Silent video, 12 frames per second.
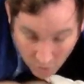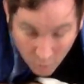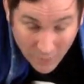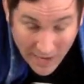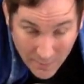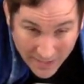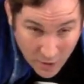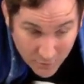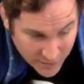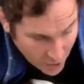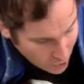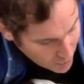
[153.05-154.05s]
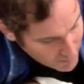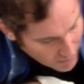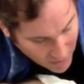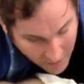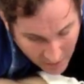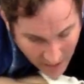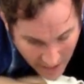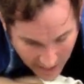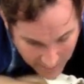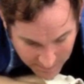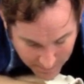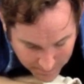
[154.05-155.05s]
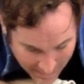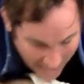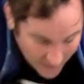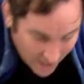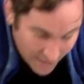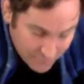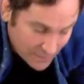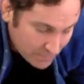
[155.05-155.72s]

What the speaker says: When I want to go for the arm bar, I'm going to back off